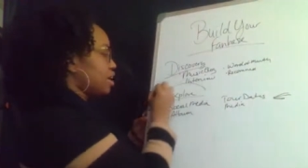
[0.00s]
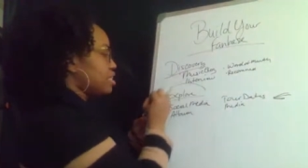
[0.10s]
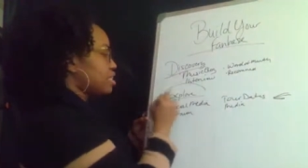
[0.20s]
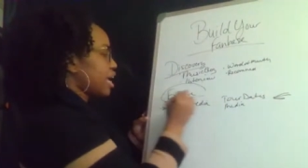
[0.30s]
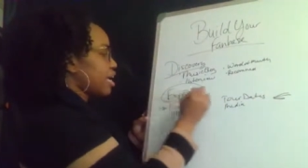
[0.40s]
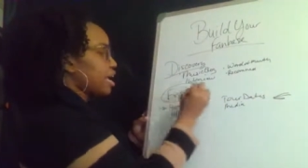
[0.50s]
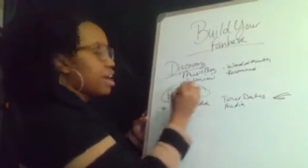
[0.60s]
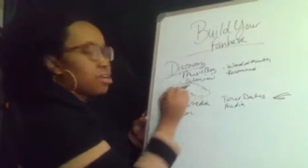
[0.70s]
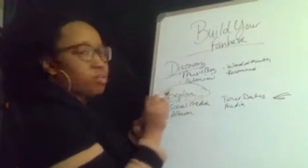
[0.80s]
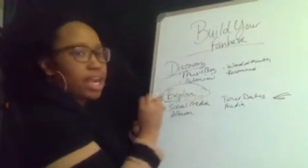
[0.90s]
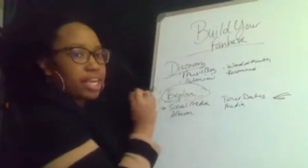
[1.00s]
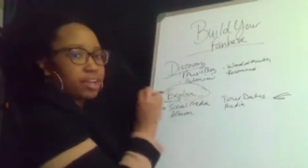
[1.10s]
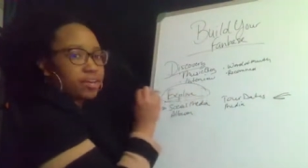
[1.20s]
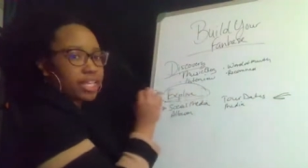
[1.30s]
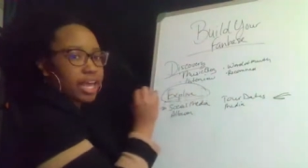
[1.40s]
they stay kind of right
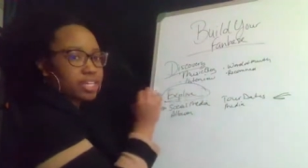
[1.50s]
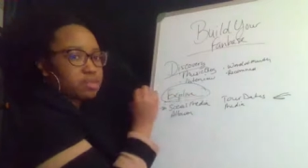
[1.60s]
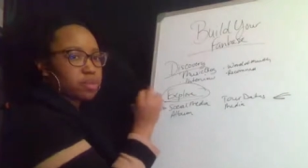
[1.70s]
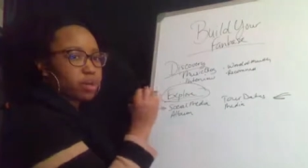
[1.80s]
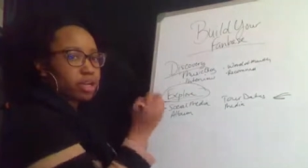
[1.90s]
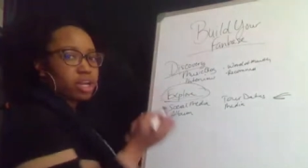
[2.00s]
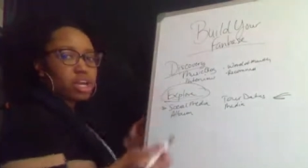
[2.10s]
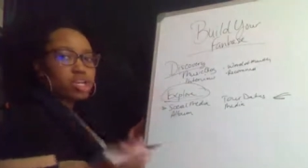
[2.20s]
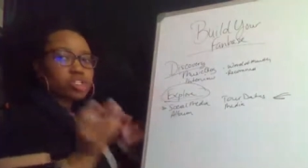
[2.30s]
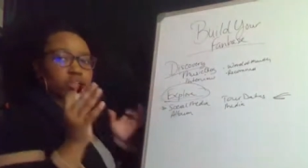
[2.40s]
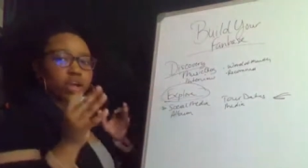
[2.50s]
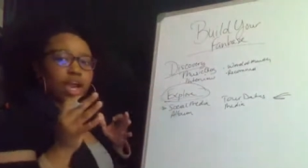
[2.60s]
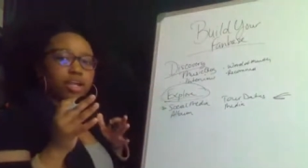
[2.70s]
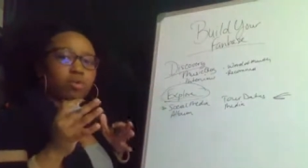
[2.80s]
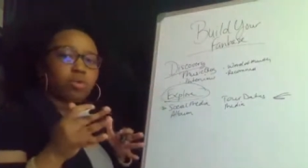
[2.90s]
here in the explore. So you
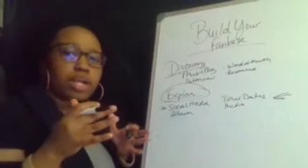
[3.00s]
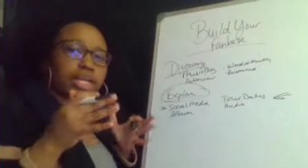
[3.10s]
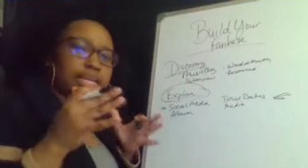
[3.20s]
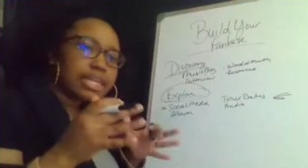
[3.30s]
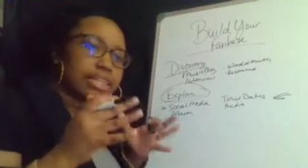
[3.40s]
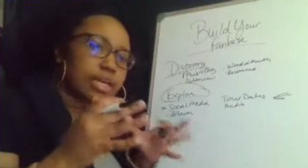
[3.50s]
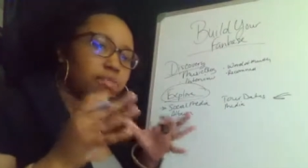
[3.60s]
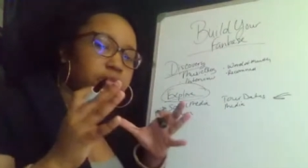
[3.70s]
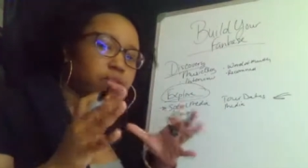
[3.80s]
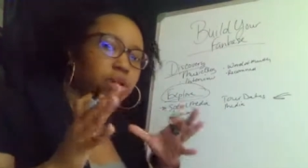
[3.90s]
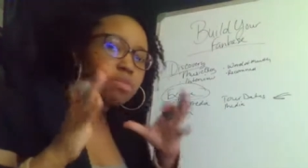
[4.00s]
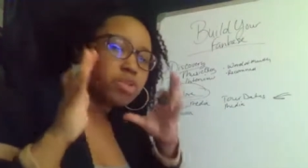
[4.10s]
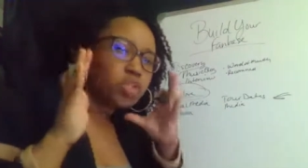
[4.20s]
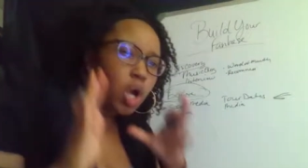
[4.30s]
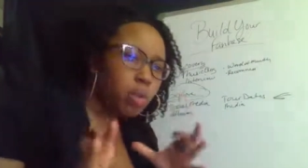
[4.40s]
kind of want to get them
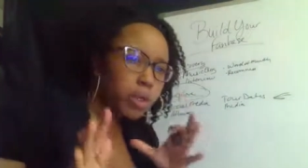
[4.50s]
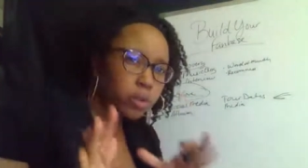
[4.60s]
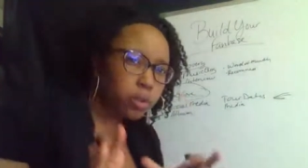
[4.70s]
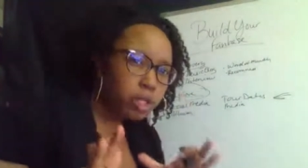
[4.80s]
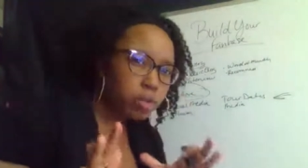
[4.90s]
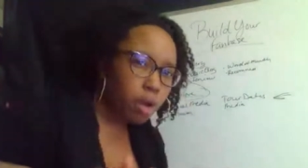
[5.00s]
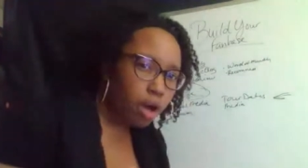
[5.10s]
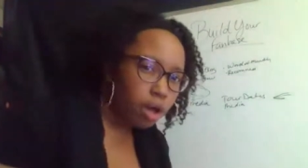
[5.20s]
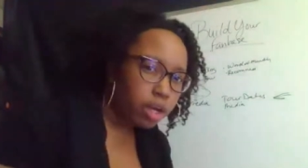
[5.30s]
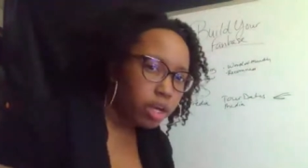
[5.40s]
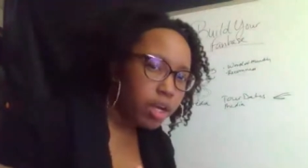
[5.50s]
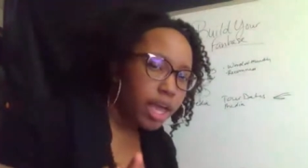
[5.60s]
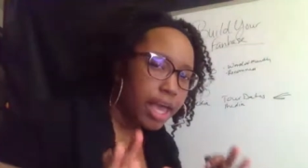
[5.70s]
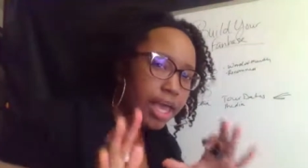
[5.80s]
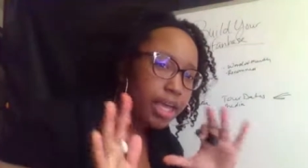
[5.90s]
from knowing who you are
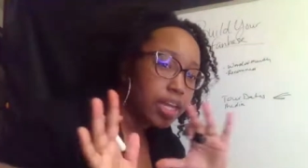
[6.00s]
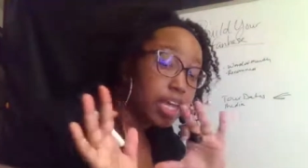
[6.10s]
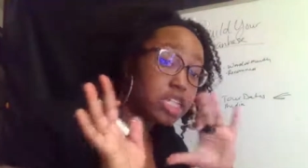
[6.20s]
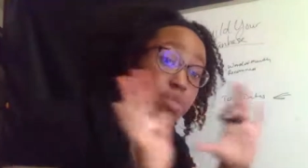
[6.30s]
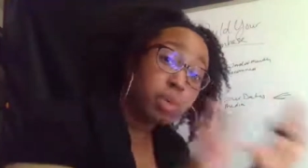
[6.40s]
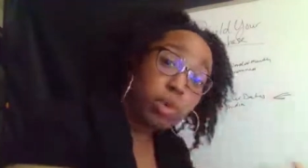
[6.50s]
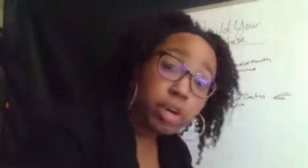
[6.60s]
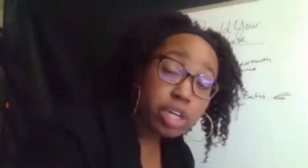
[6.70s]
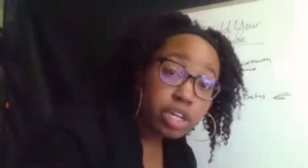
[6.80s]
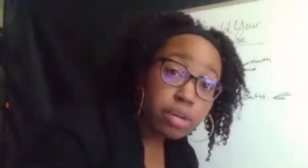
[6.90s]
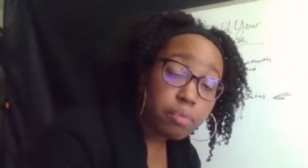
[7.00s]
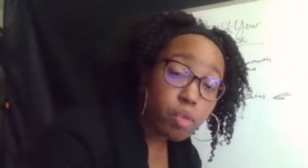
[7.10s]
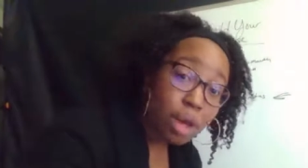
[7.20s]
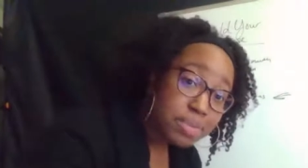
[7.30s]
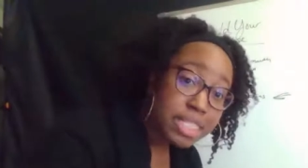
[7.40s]
and exploring your
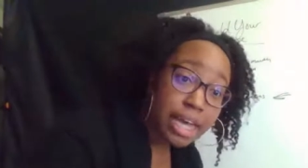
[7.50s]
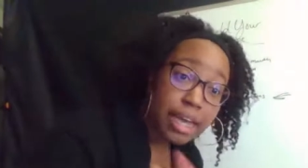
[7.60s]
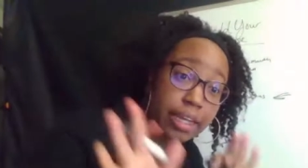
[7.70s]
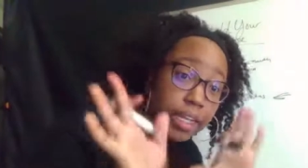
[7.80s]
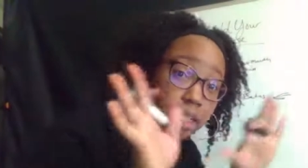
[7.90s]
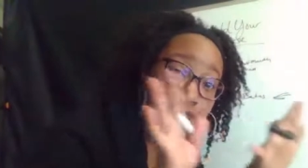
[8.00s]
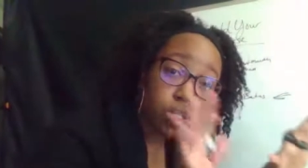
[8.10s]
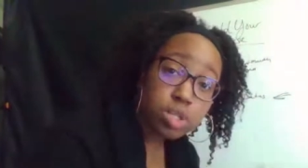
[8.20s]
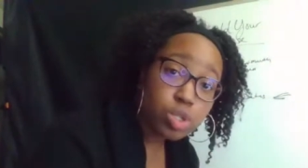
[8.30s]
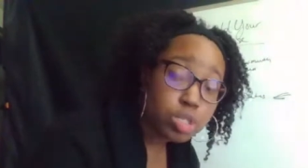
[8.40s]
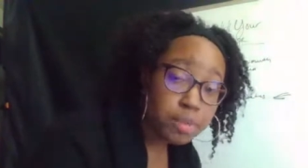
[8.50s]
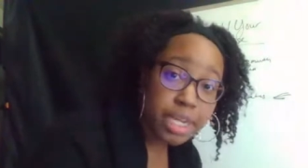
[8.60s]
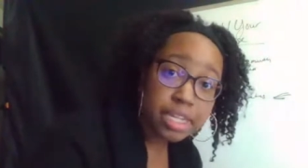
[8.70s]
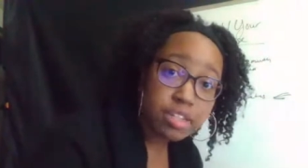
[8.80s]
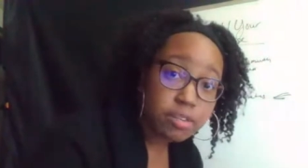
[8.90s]
website and your social
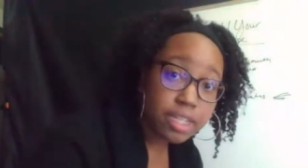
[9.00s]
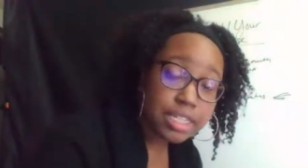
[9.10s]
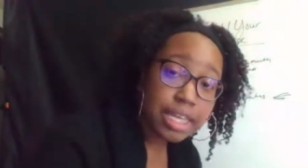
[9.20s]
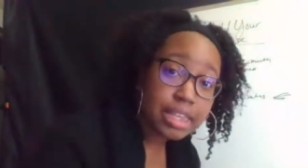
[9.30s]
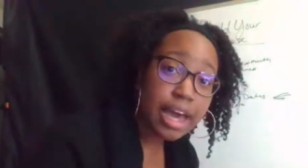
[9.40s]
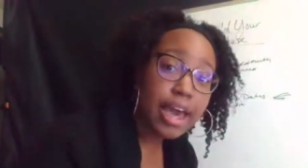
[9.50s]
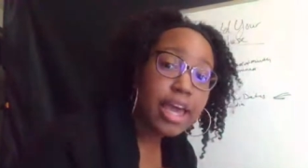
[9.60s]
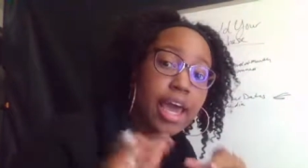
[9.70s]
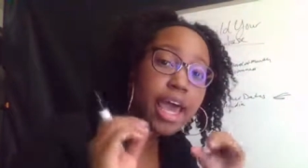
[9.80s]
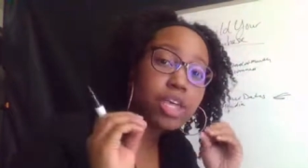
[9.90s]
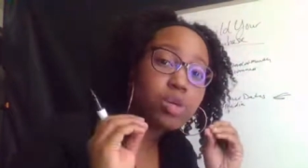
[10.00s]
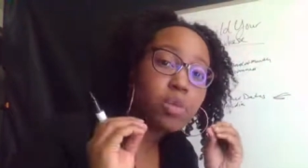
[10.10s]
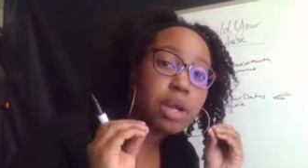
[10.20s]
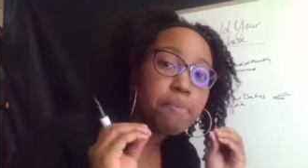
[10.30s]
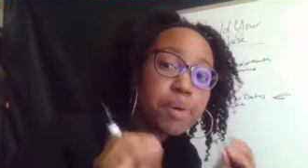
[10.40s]
media and different things like that. And you
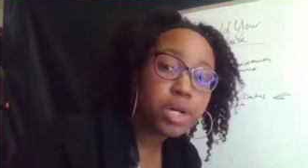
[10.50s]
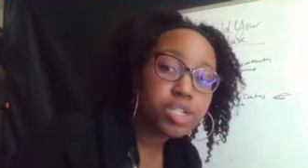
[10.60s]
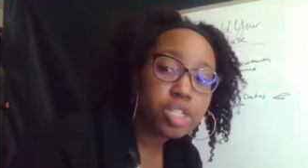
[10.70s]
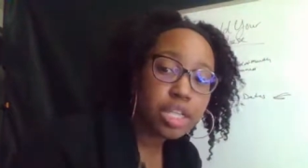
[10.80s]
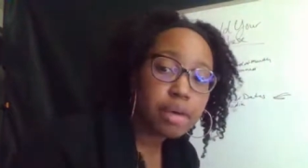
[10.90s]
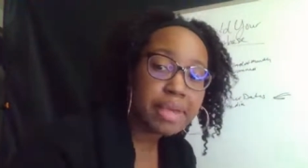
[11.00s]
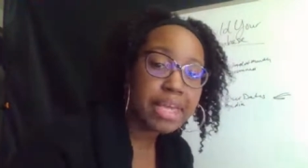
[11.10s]
want to push them